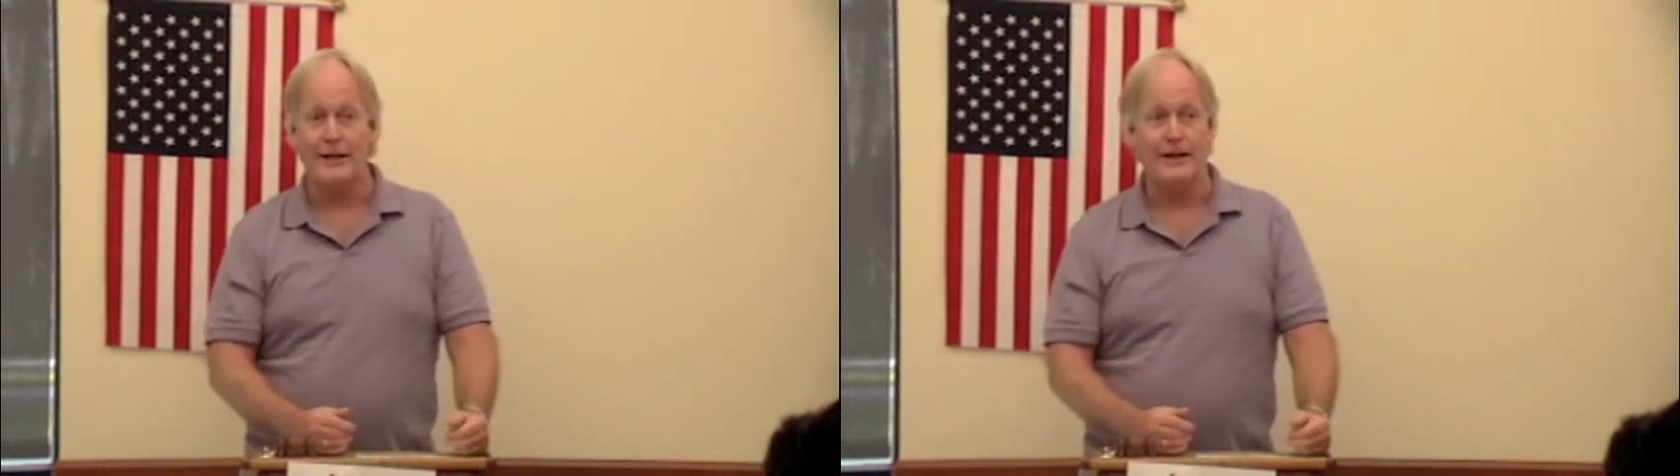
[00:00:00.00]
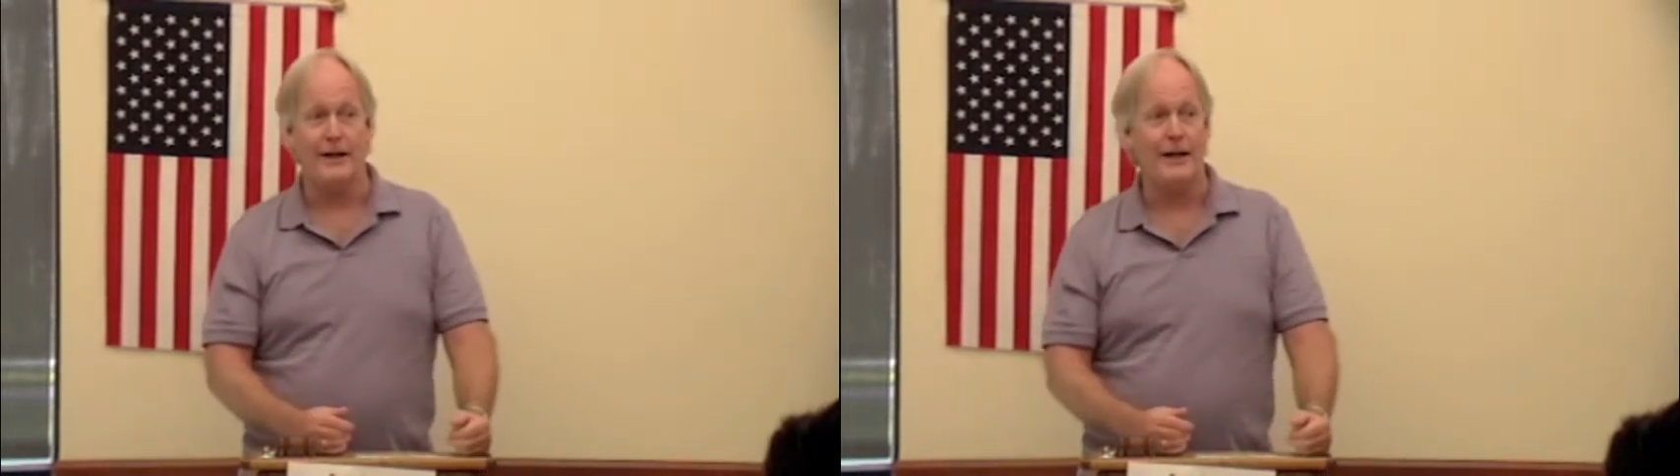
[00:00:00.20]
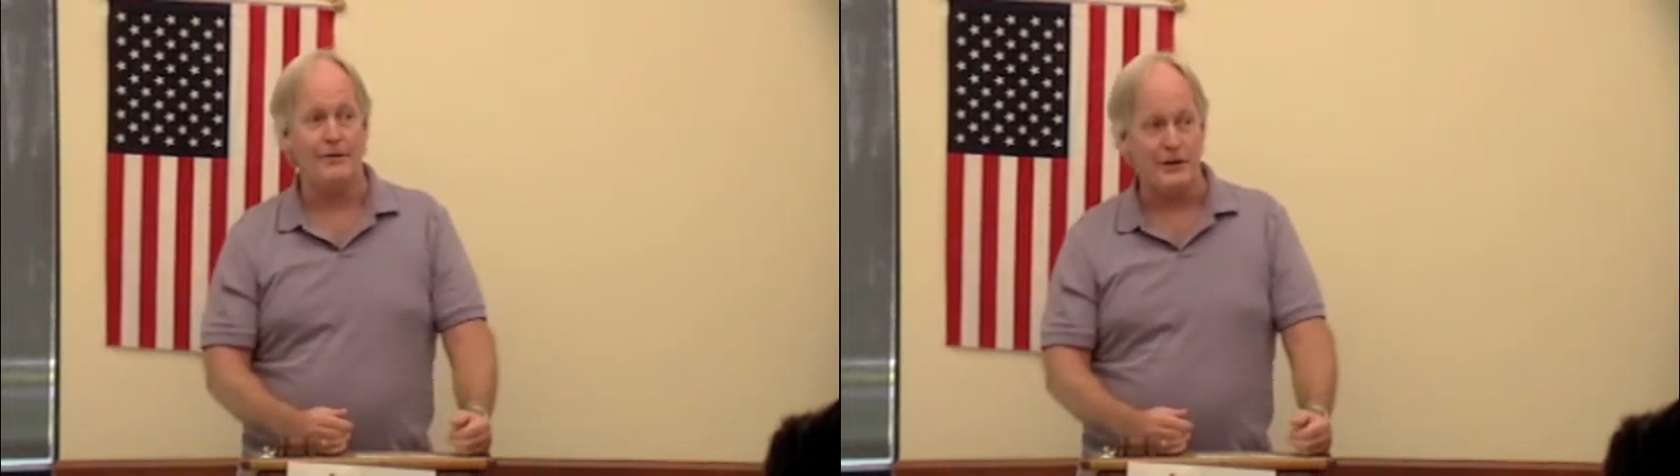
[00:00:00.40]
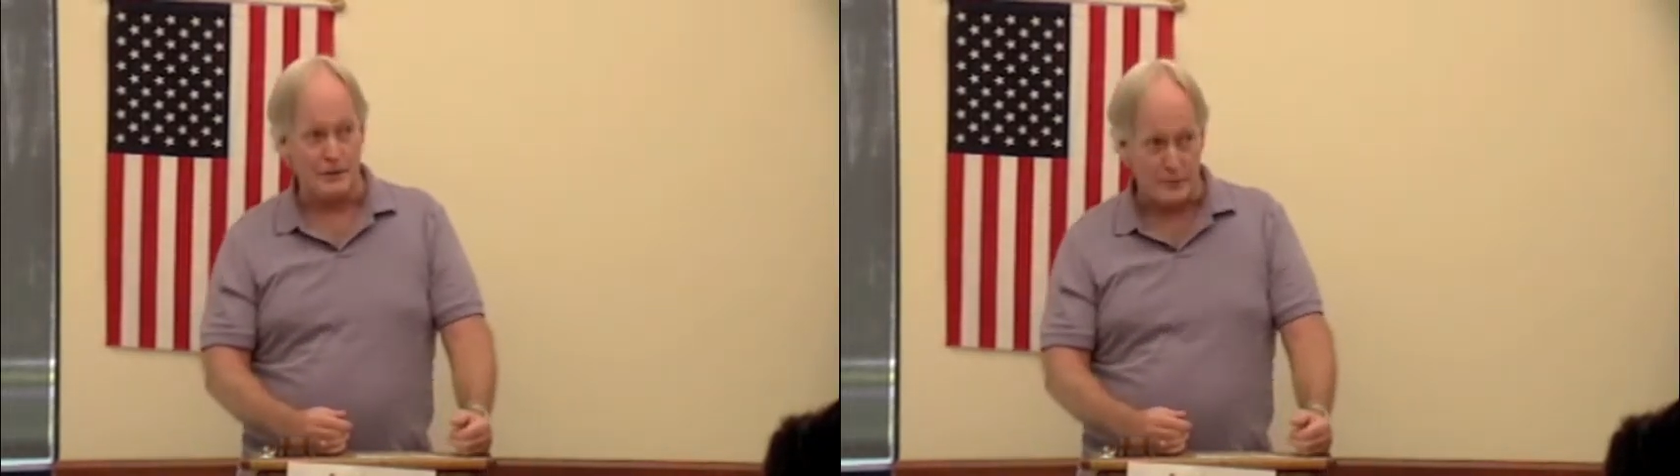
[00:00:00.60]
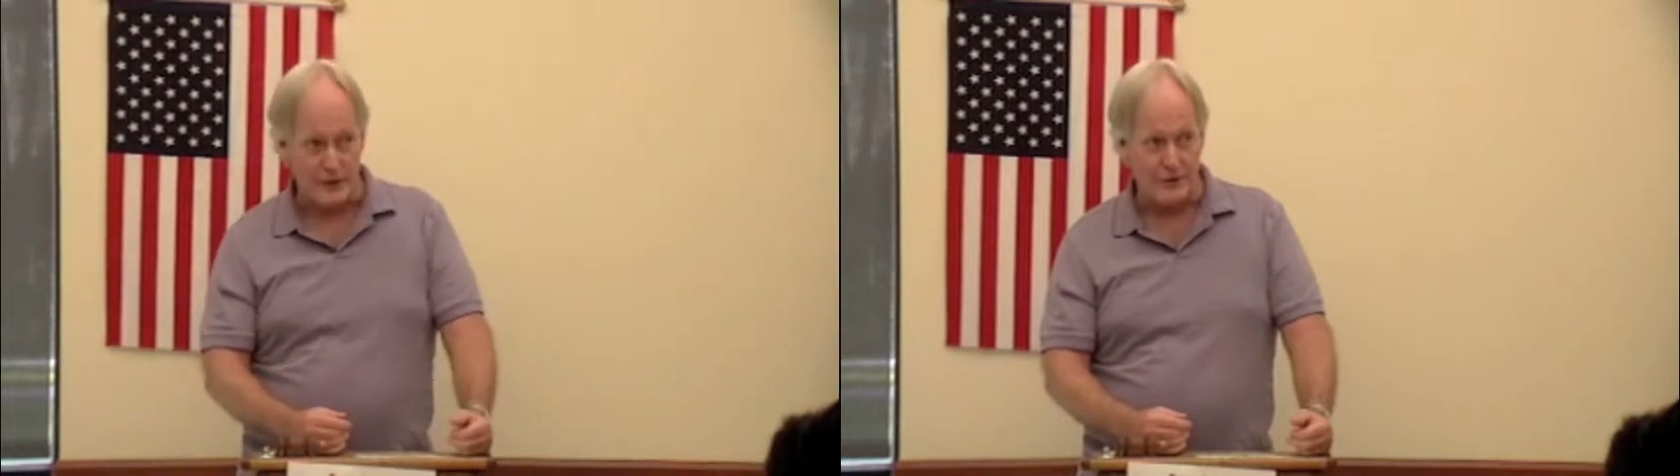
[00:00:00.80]
He didn't have any
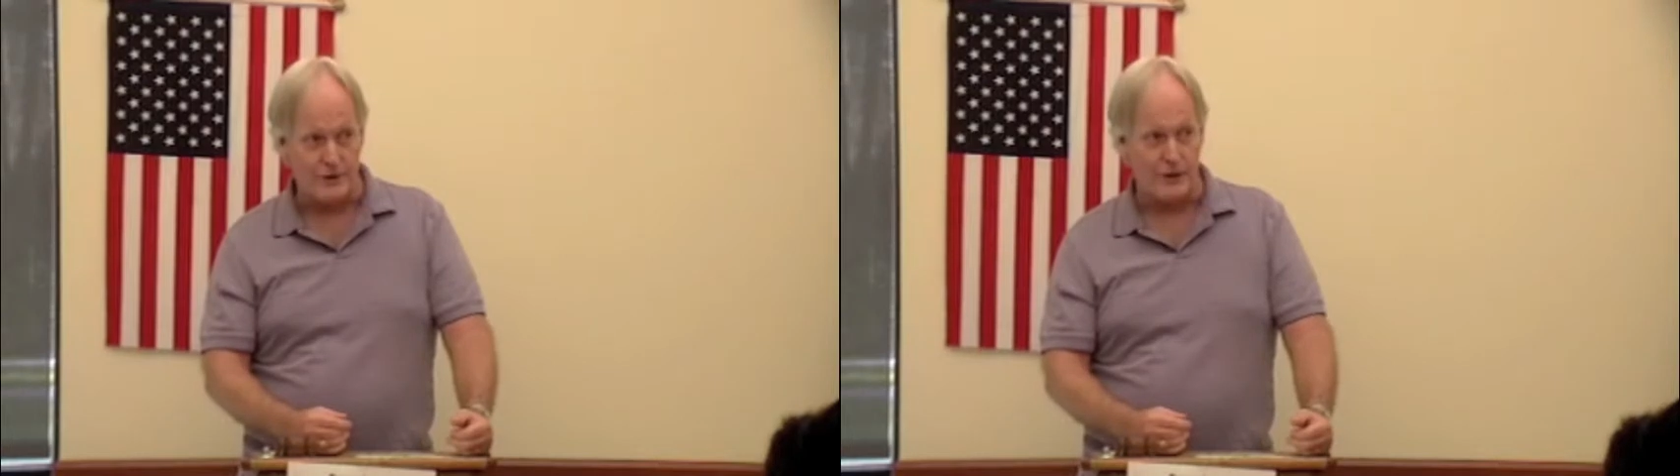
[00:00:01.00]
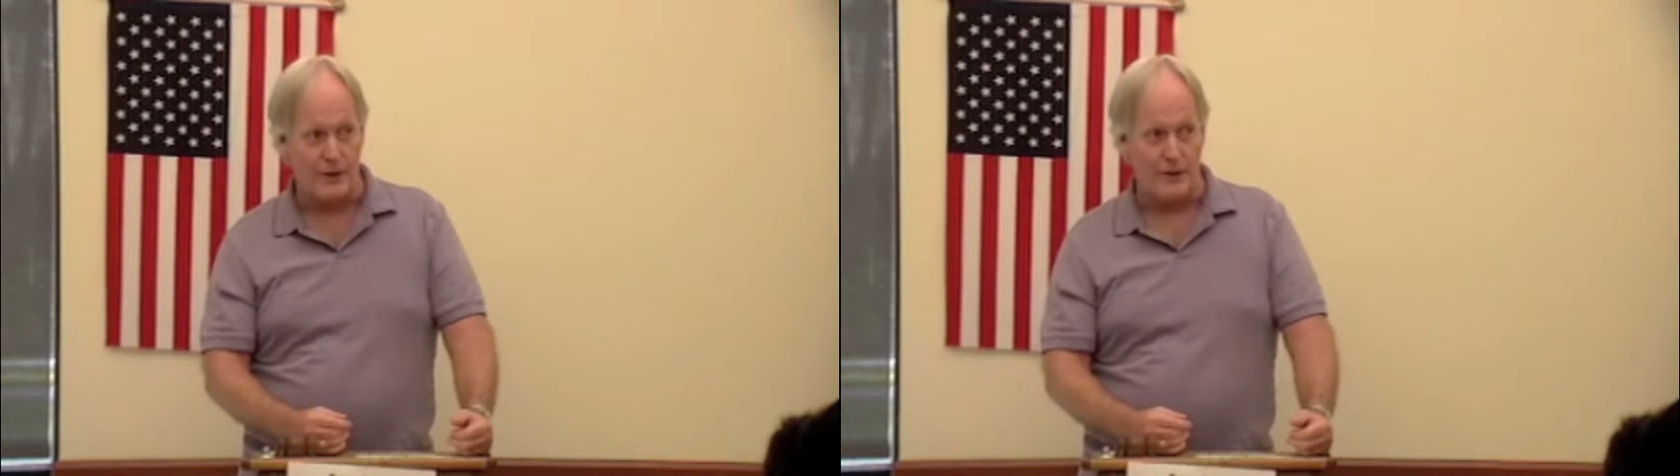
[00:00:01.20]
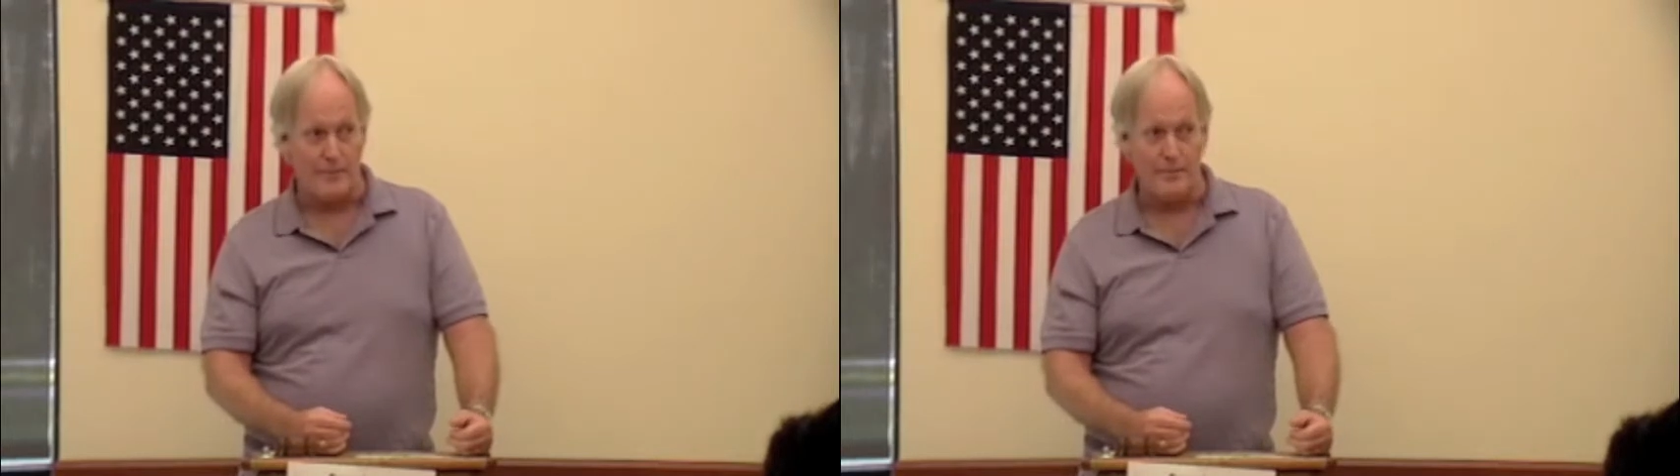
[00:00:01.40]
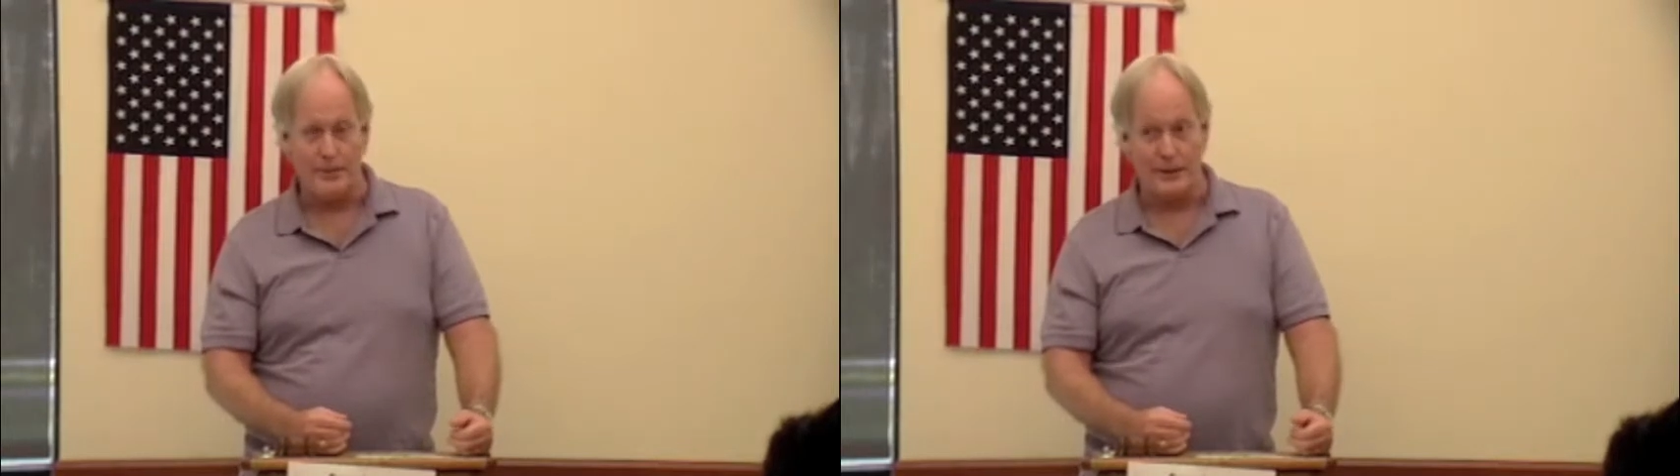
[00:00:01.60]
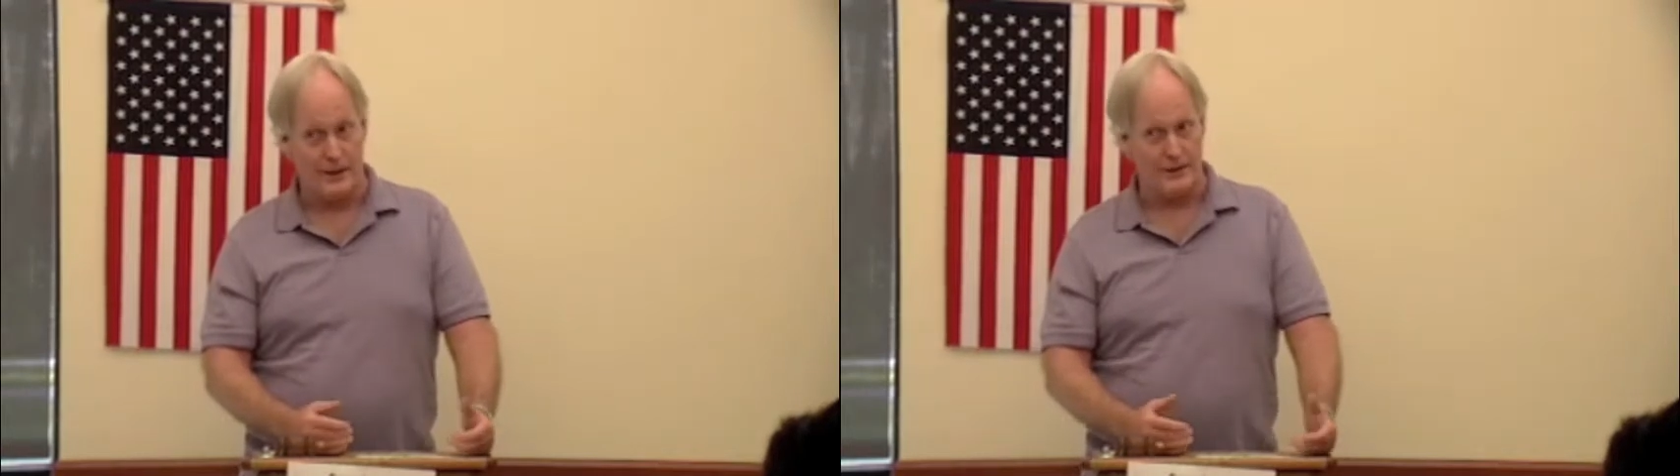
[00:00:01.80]
speakers show up.
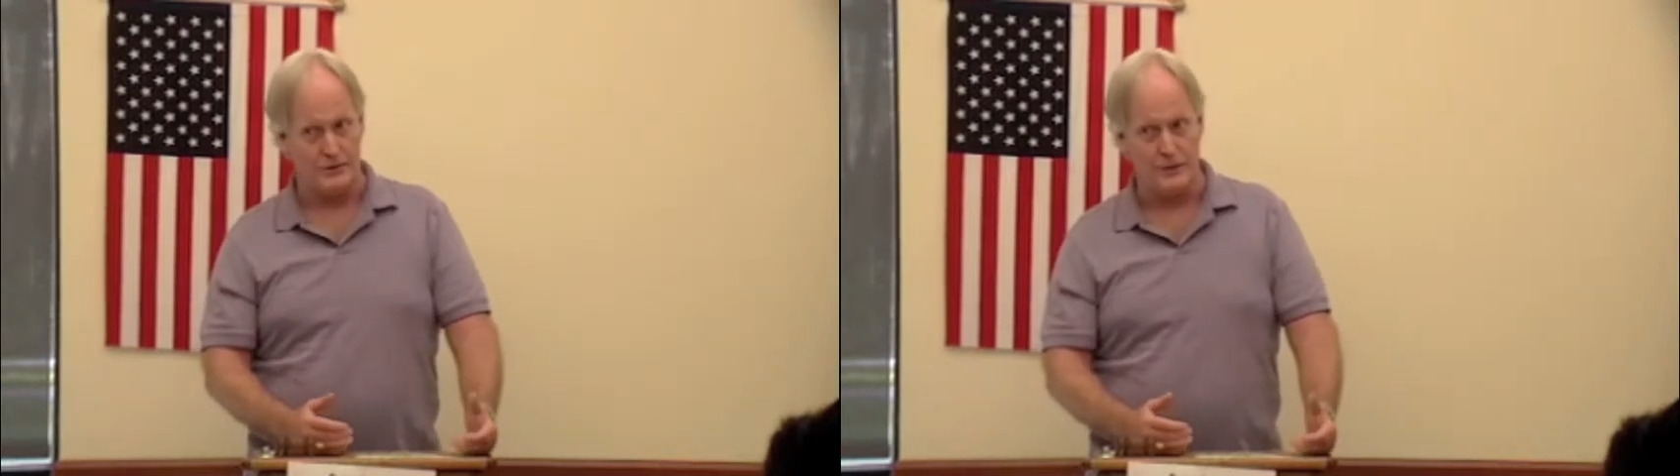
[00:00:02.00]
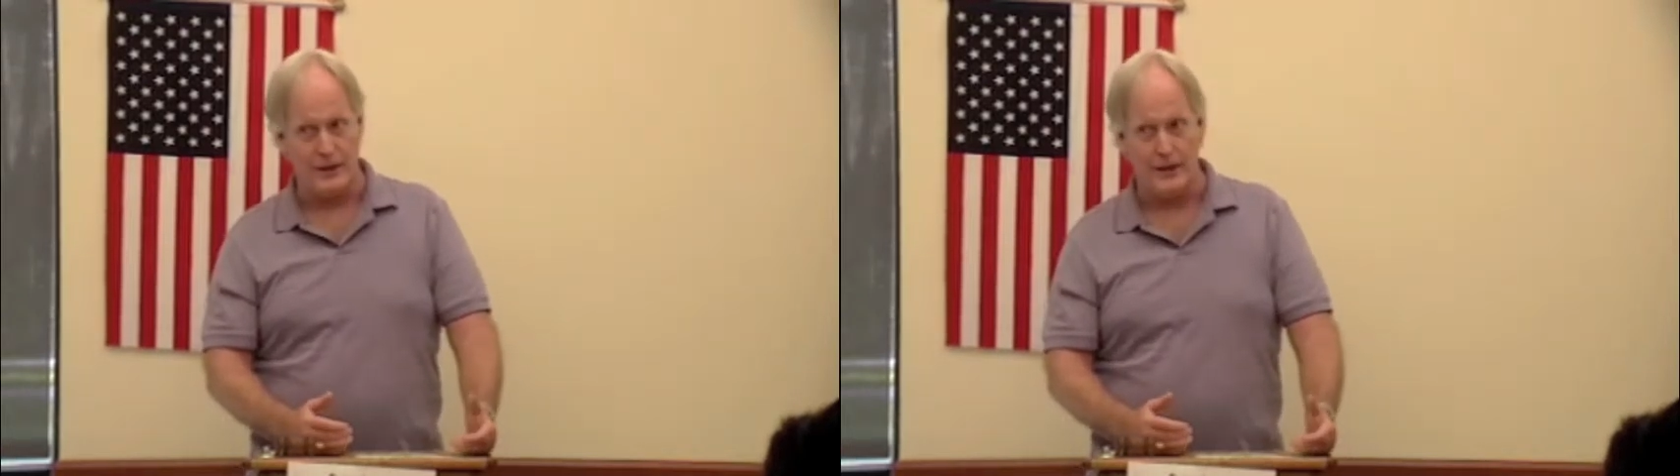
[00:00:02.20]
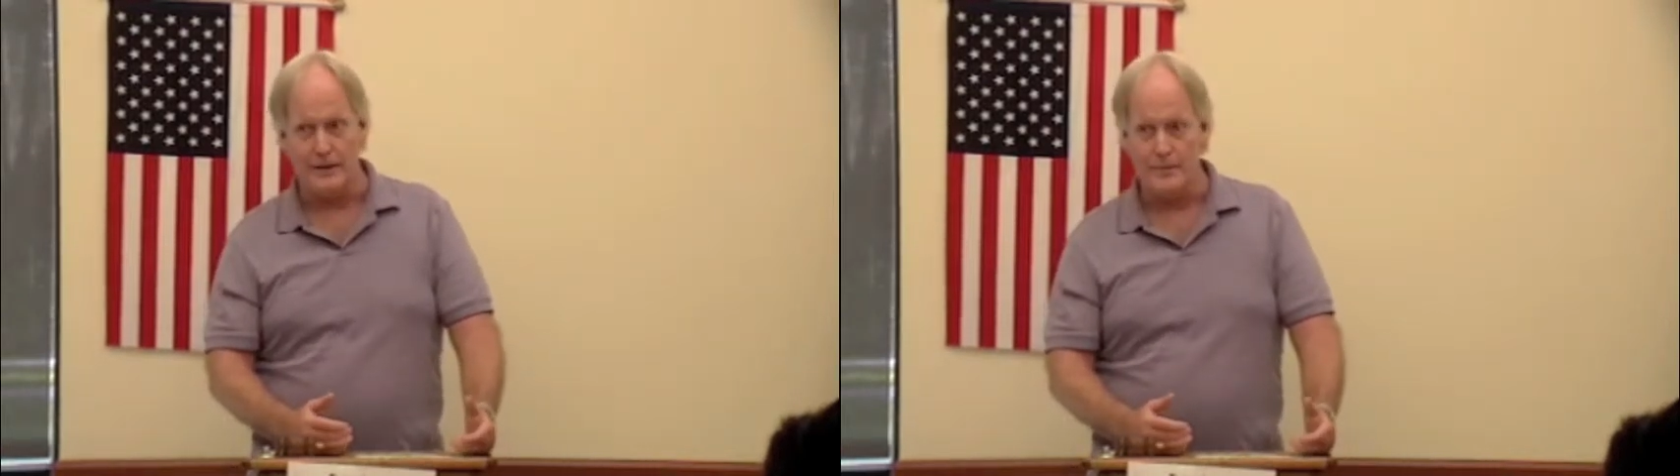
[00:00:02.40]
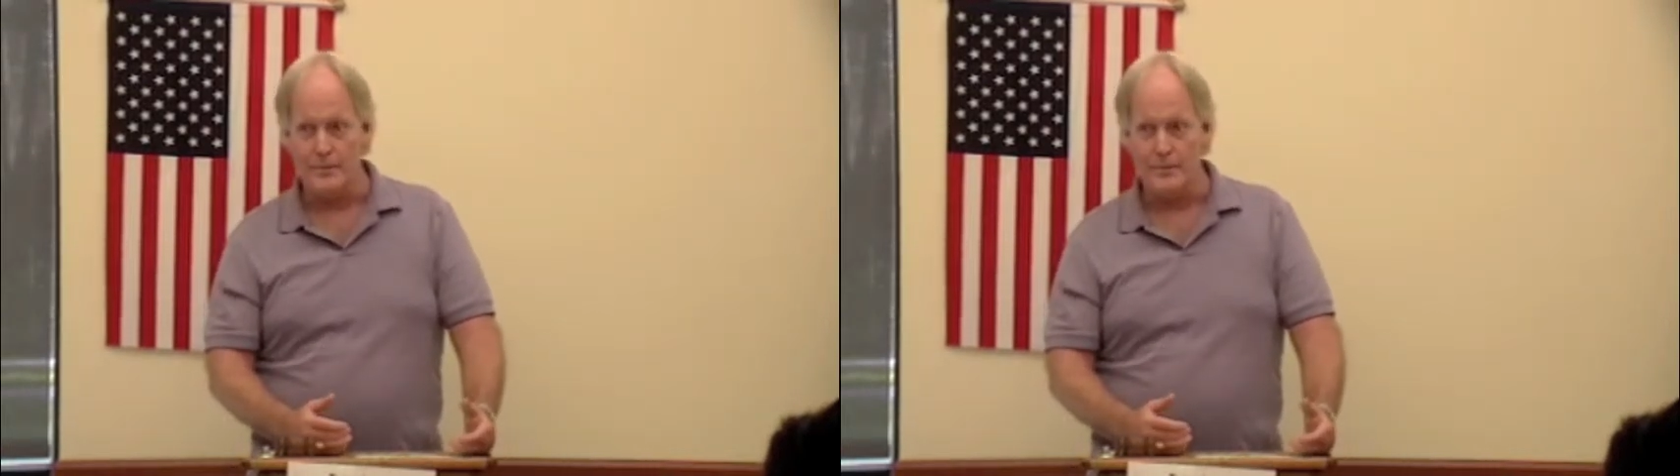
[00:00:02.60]
Guess what?